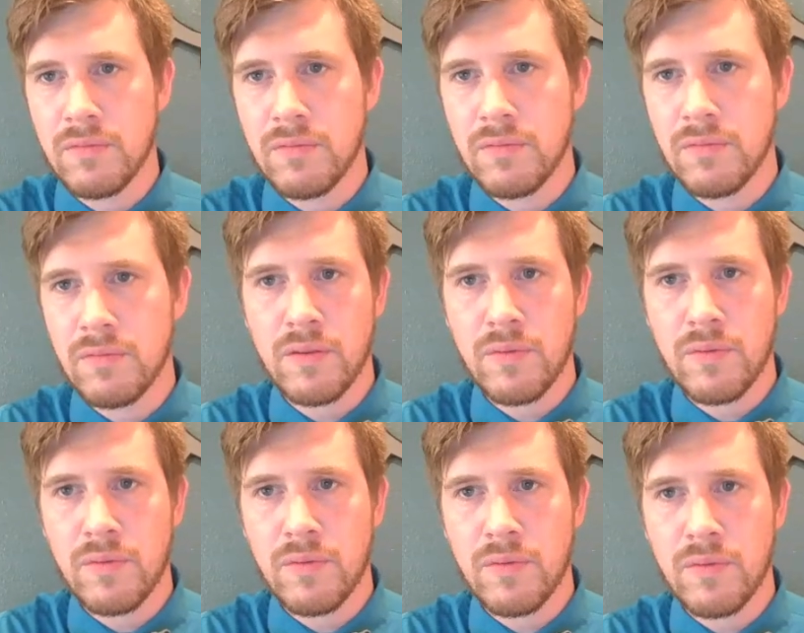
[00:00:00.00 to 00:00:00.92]
the
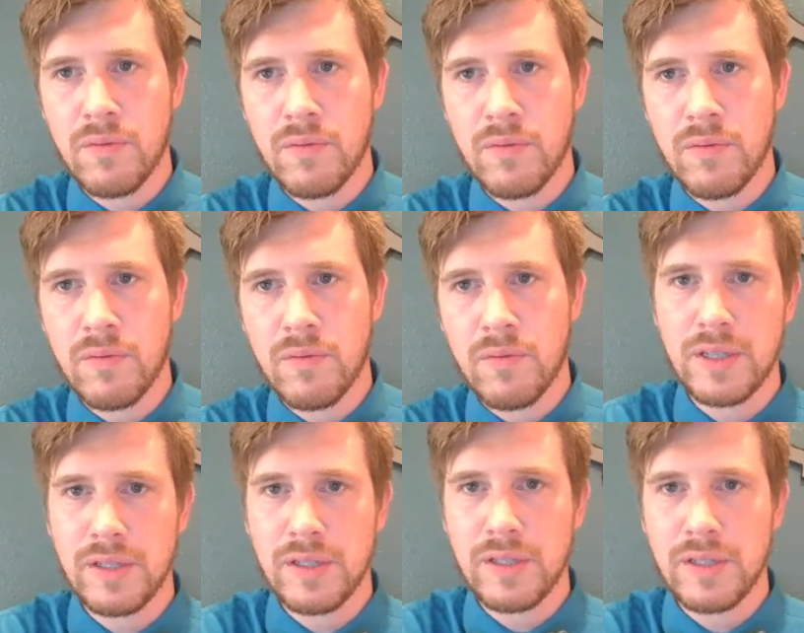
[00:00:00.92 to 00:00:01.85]
range by
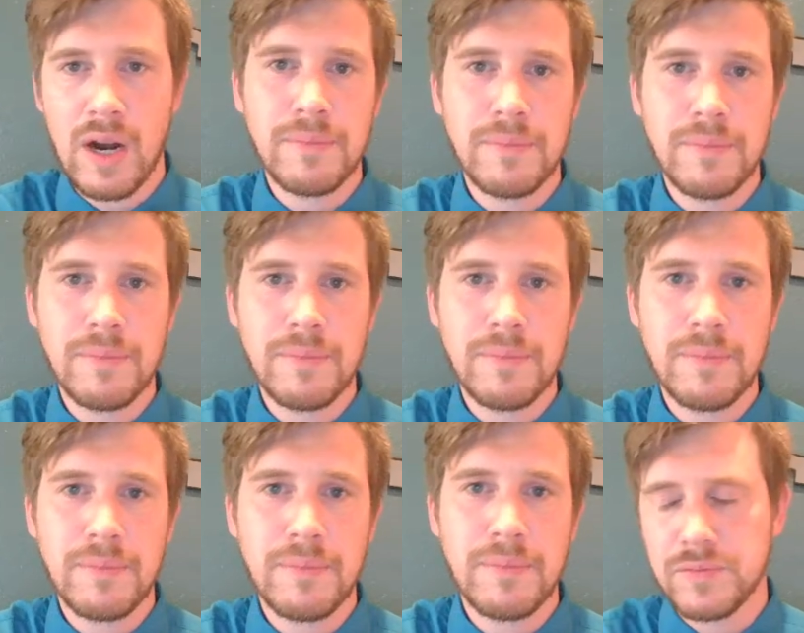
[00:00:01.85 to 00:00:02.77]
doing what I'm showing you
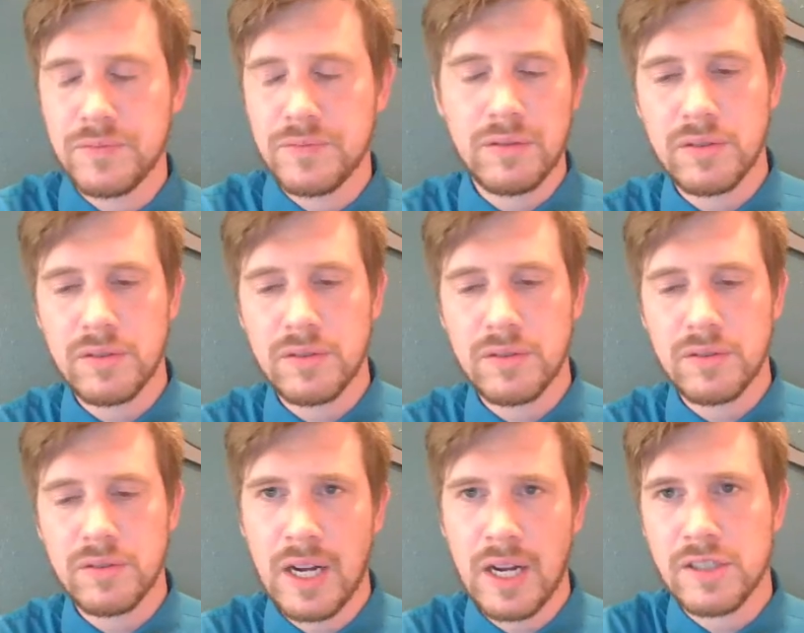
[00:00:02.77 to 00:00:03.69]
right now. So there's
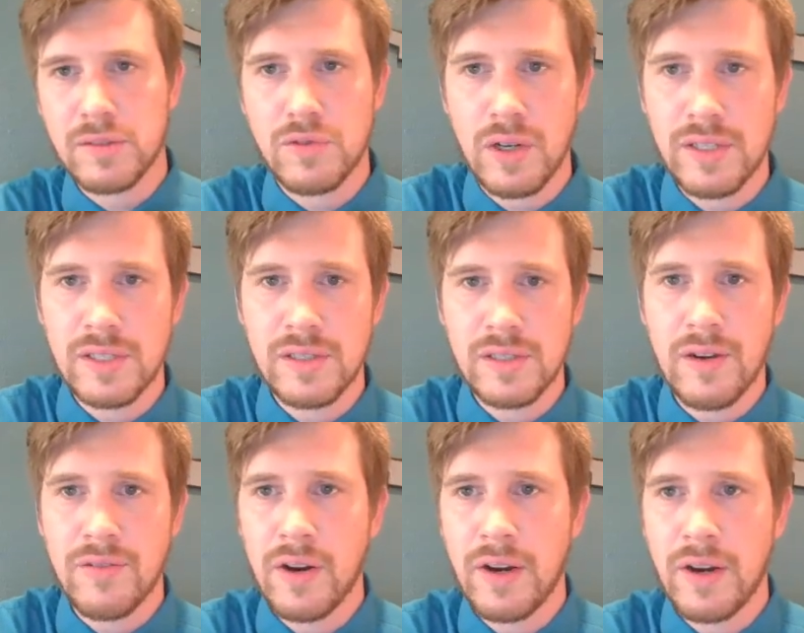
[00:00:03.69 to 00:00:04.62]
kind of some choices there
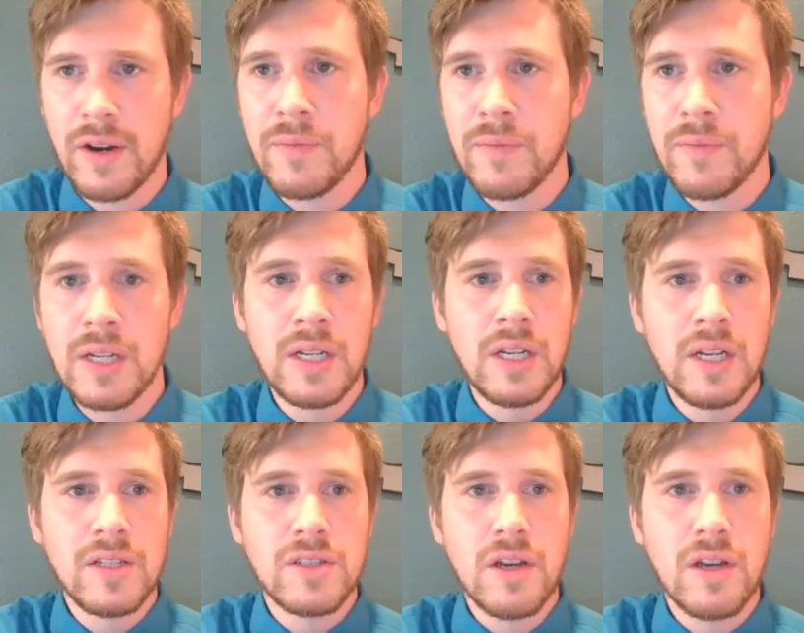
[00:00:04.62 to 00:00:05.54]
for you.
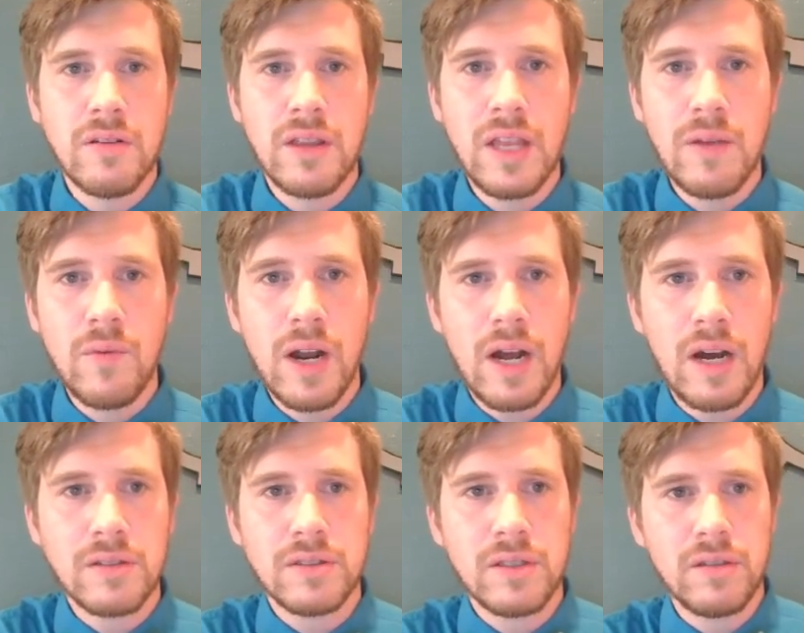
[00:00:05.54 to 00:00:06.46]
So then what
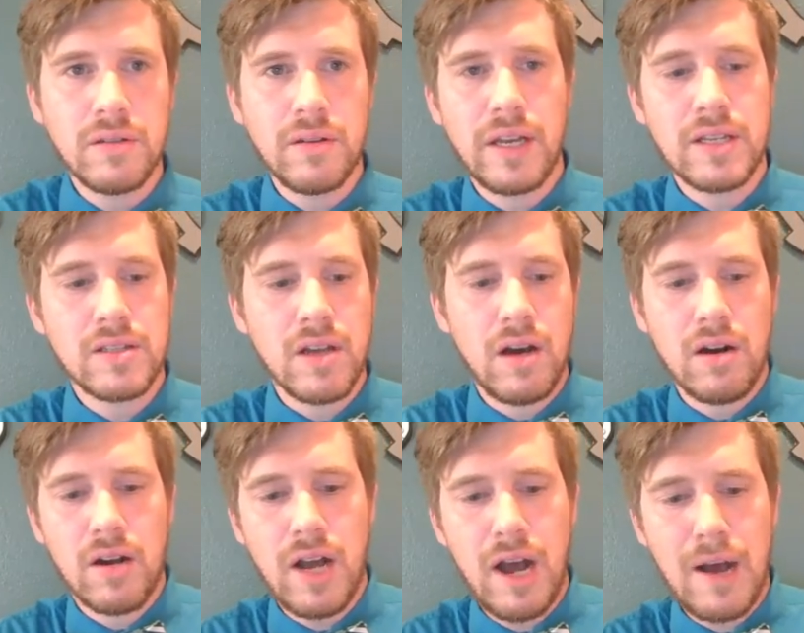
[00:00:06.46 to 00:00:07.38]
I'll do is I'll
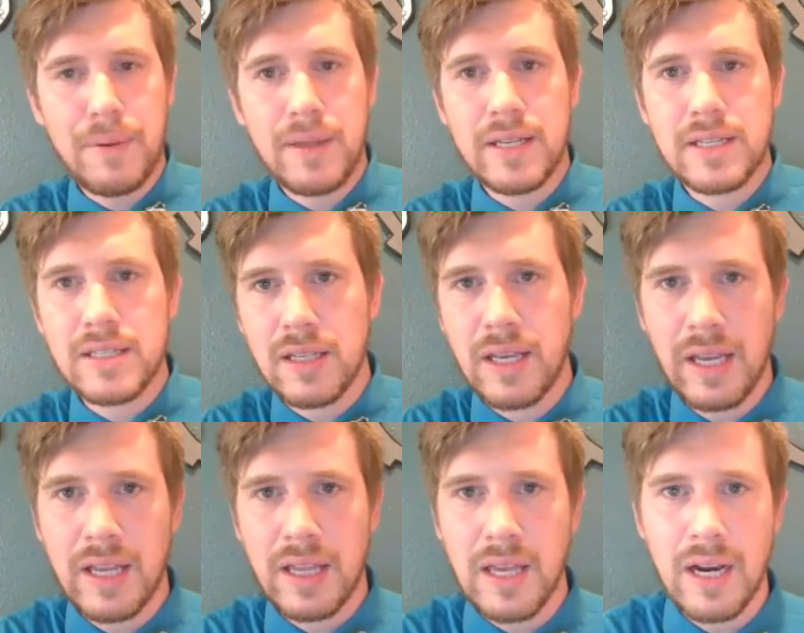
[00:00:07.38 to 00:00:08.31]
copy this
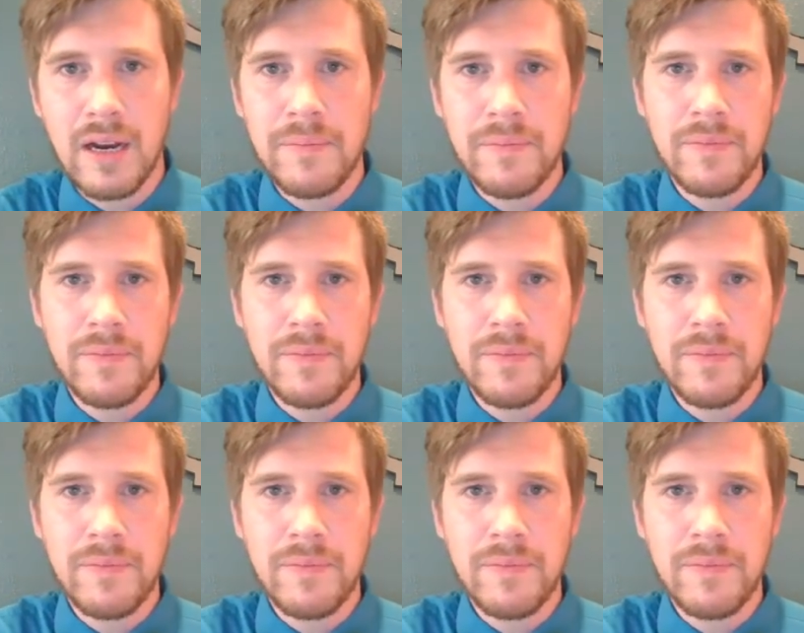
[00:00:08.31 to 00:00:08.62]
link there,